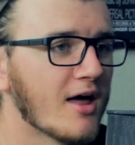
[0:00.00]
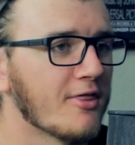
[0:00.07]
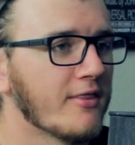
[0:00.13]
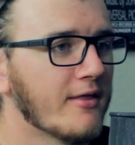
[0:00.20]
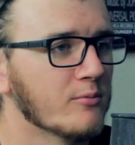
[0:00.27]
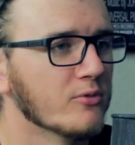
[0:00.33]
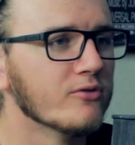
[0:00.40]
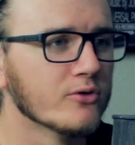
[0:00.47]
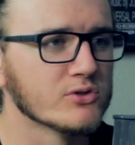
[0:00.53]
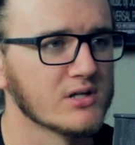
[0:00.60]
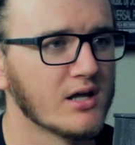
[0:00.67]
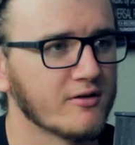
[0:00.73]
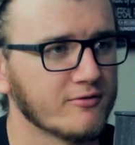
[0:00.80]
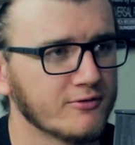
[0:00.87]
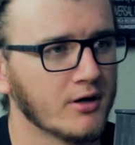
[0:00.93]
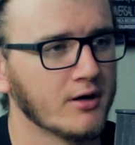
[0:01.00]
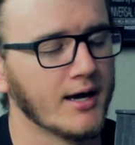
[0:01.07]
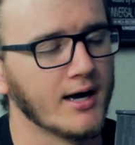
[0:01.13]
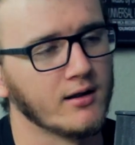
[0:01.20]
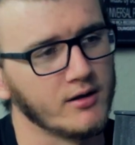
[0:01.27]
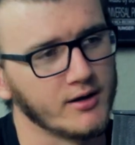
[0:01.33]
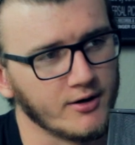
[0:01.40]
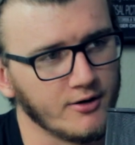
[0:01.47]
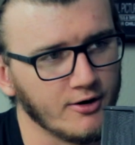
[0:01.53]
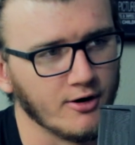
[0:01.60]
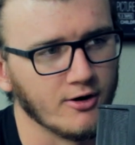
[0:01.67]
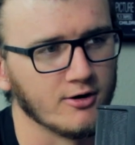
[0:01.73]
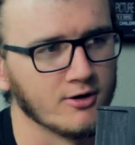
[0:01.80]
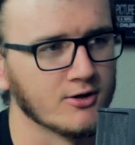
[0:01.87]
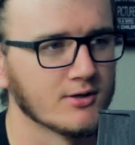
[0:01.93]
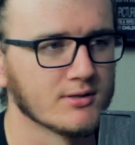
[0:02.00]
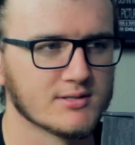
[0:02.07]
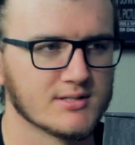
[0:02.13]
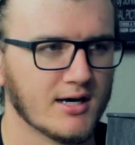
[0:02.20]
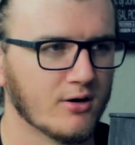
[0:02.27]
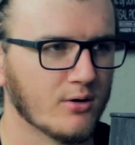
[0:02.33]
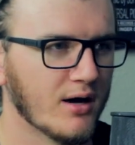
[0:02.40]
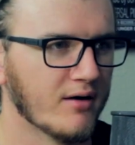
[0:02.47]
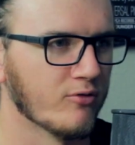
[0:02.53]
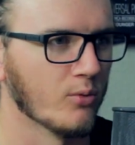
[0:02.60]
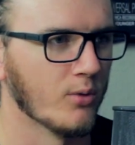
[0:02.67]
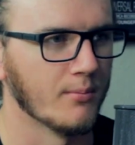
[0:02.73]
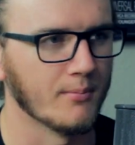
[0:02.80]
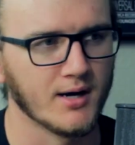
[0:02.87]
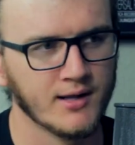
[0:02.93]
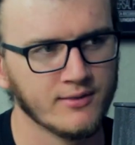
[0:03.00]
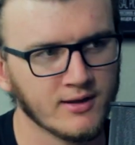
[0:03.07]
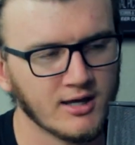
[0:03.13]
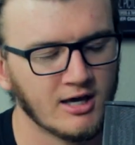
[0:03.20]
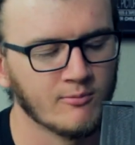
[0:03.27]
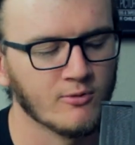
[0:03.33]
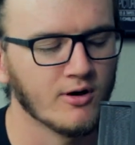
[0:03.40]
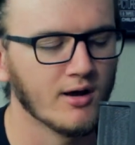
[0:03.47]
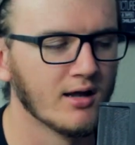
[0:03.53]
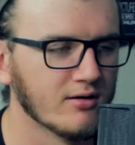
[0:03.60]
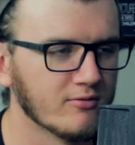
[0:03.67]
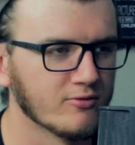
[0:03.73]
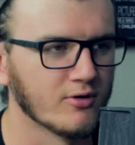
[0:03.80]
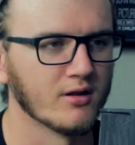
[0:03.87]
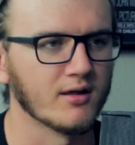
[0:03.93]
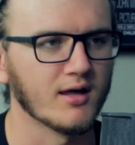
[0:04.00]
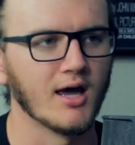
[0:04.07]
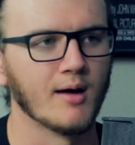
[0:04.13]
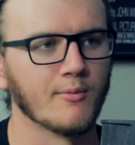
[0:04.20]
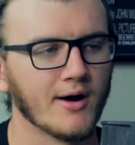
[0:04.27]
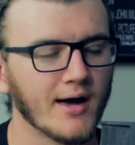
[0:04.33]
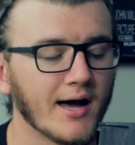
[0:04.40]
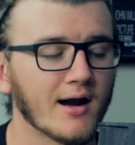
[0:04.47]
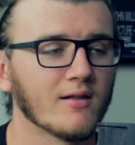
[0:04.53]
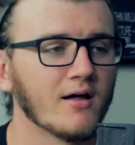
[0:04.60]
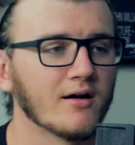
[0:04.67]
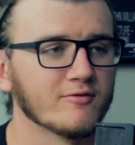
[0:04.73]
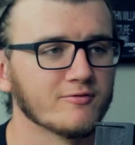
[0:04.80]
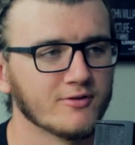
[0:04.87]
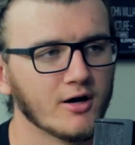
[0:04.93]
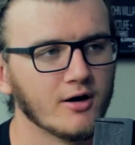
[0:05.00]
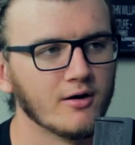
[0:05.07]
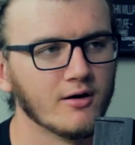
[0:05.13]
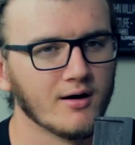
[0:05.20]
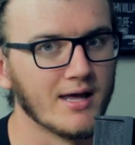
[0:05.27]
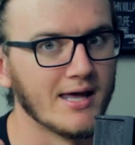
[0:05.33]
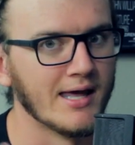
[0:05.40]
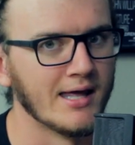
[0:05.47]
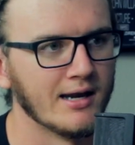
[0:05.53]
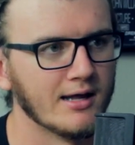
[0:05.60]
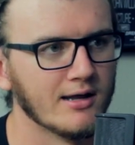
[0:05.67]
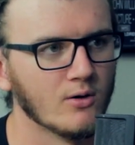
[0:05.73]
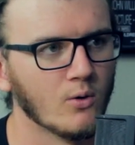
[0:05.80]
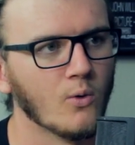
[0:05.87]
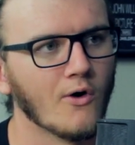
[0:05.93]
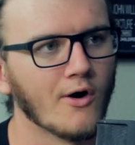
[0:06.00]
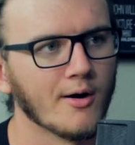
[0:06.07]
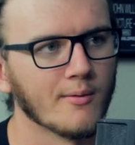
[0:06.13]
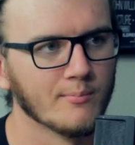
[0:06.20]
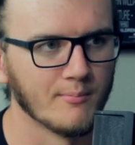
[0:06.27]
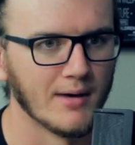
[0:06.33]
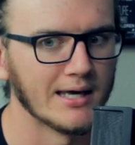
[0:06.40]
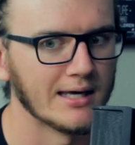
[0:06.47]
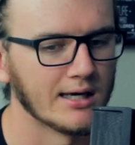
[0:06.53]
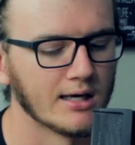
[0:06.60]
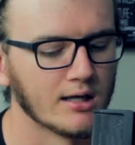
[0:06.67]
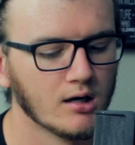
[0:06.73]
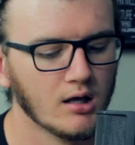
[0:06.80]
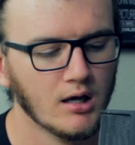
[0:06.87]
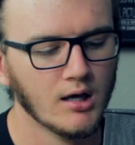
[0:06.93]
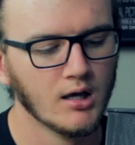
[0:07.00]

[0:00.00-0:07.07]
I thought that movie was a lot of fun, had a lot of heart. You could tell everyone behind the camera and in front of the camera had a lot of fun in it or making it.